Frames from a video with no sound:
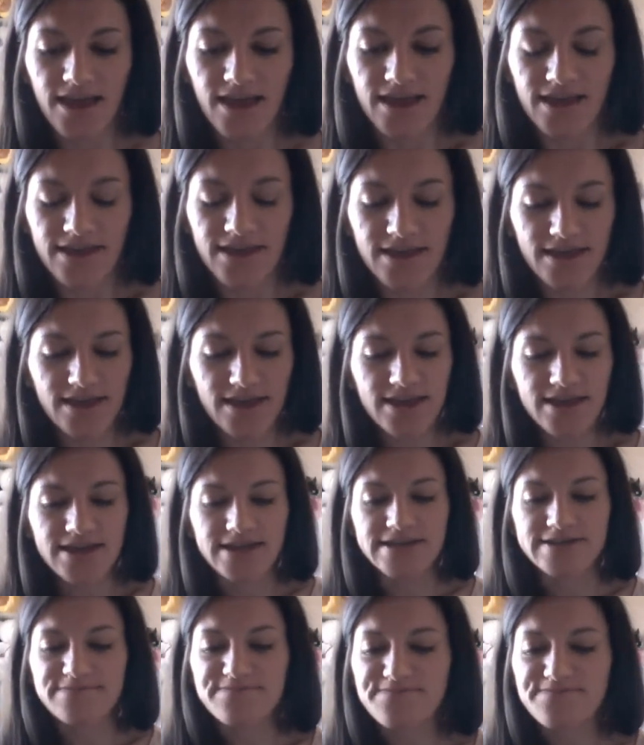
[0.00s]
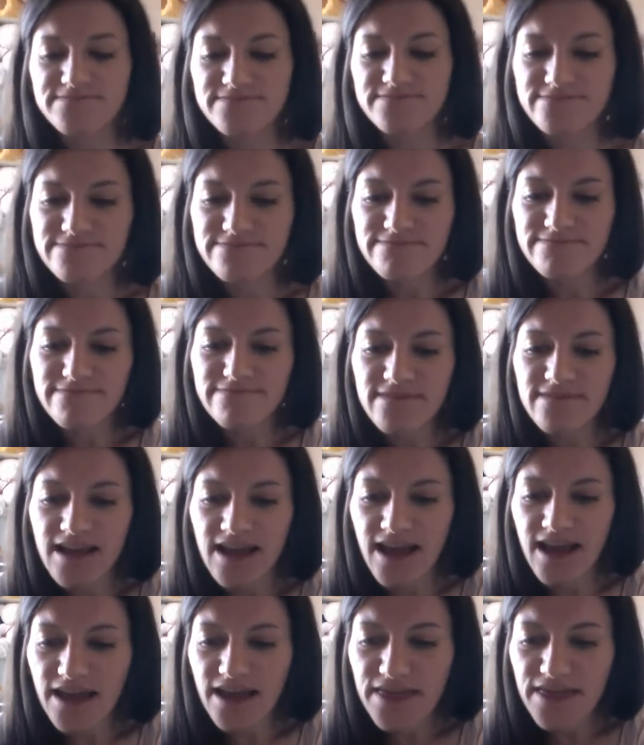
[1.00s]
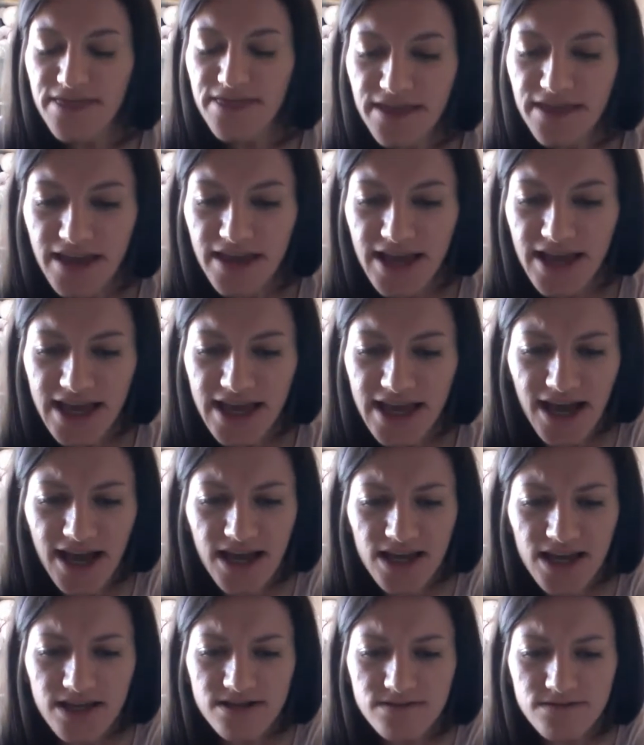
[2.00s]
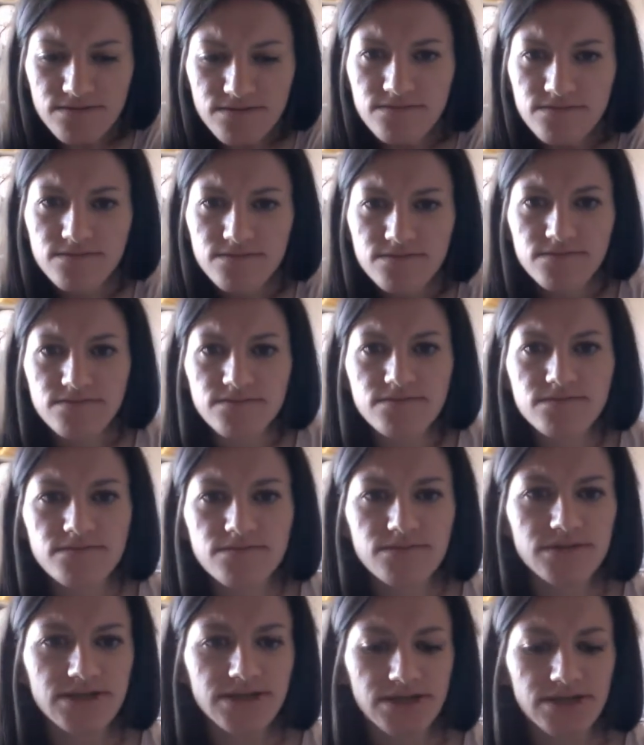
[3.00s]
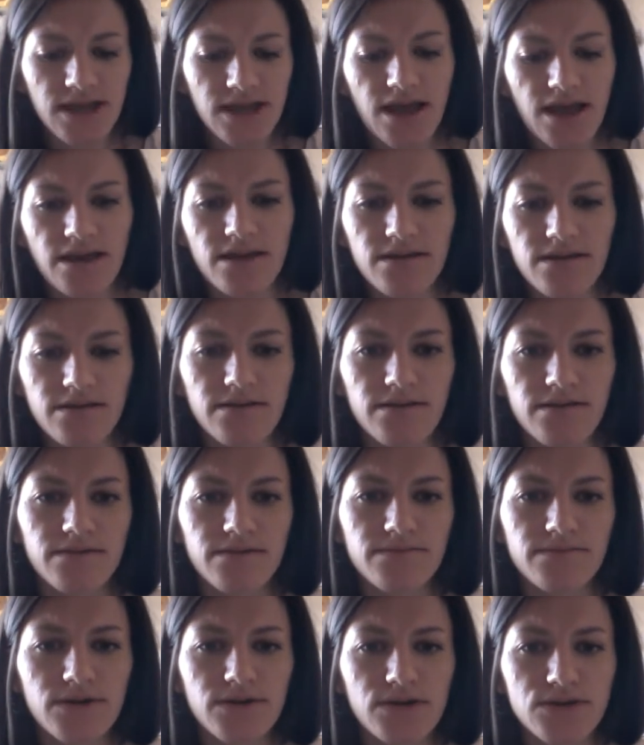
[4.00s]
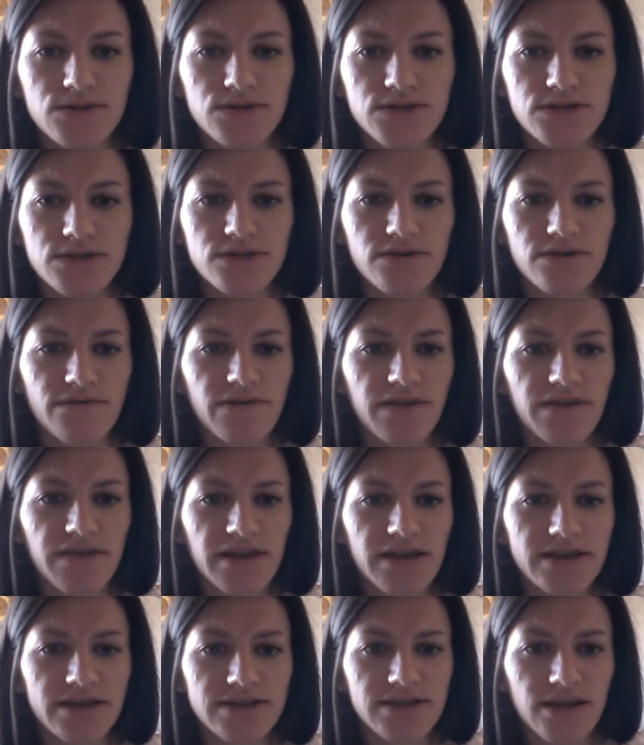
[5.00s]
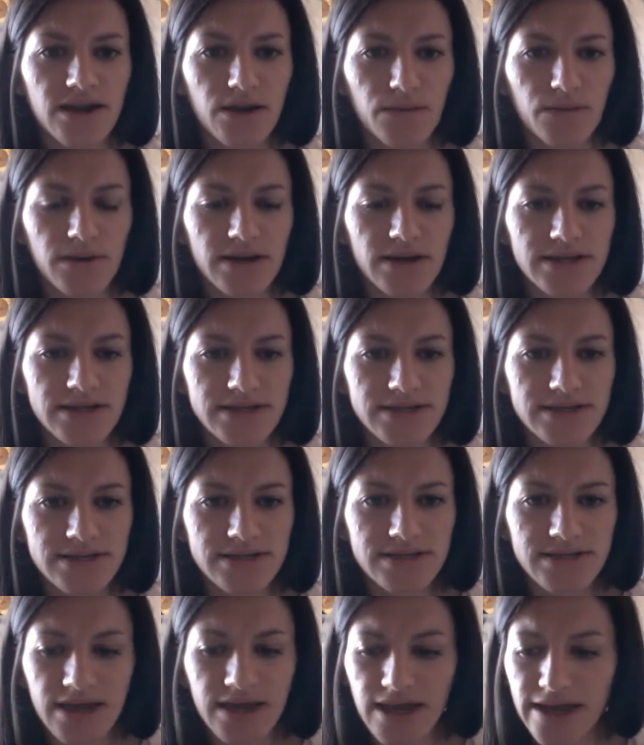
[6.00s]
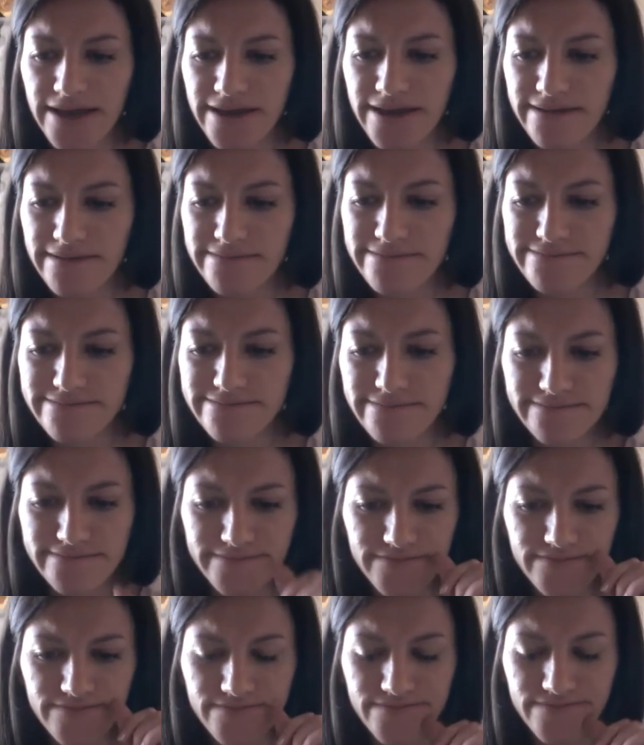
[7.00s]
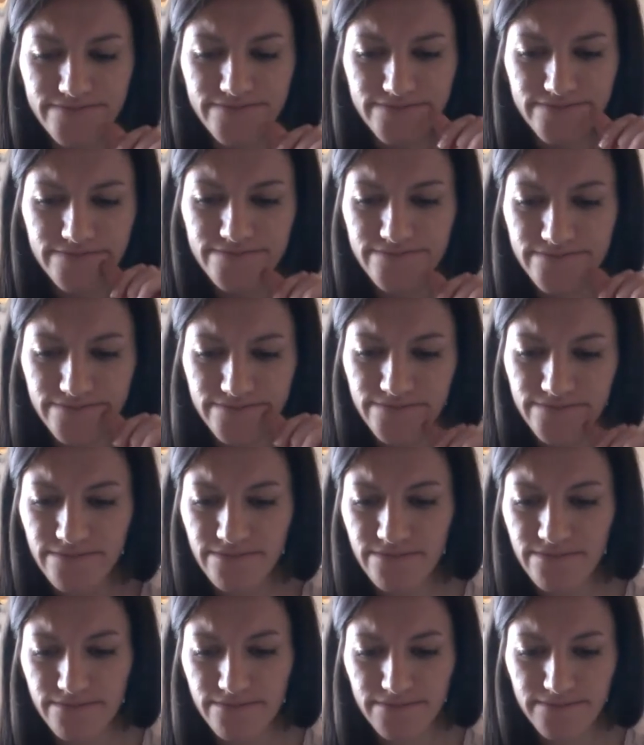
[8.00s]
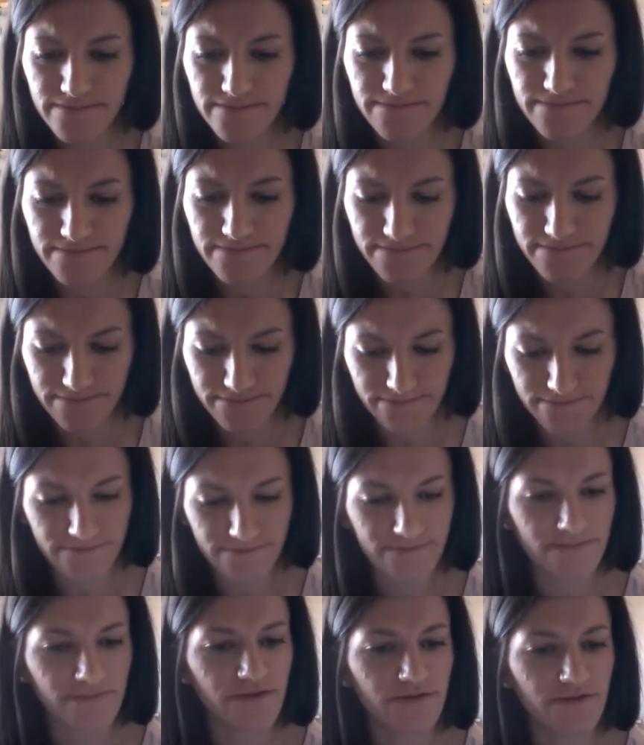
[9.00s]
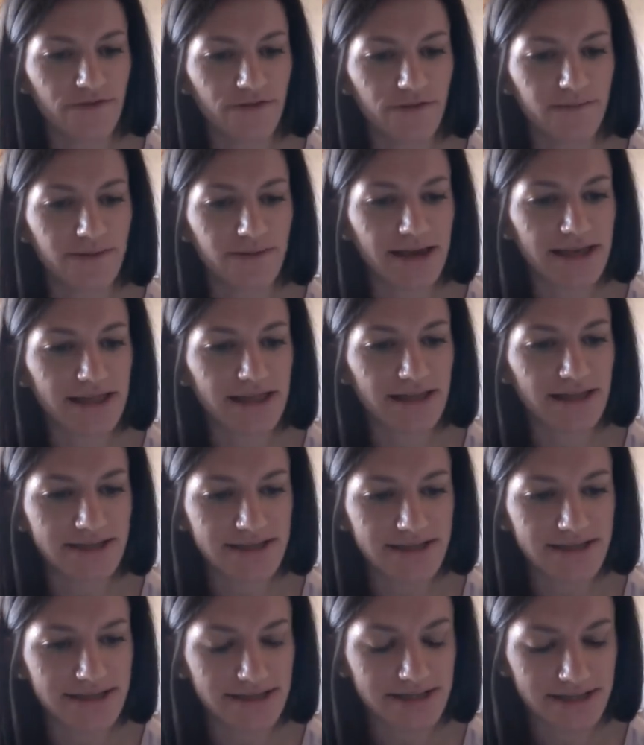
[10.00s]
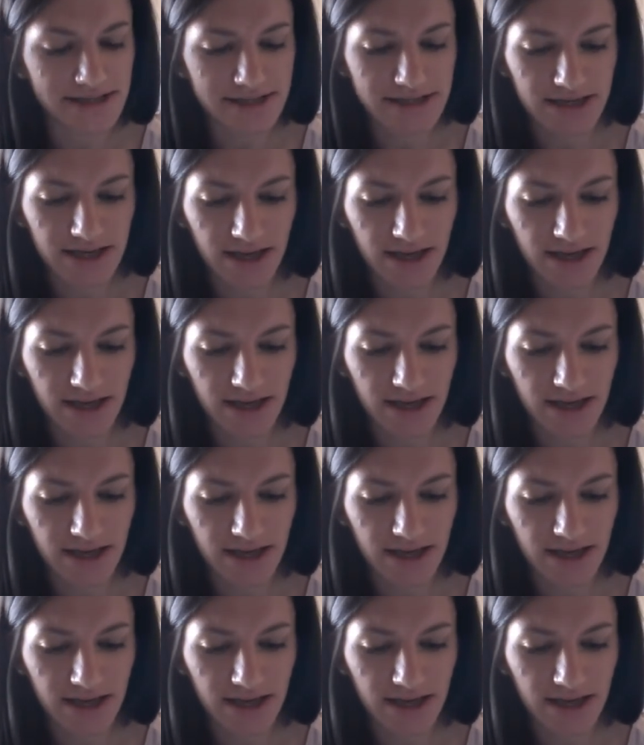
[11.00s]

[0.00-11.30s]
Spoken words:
Yeah, I think I said most of the things that I wanted to say from my list.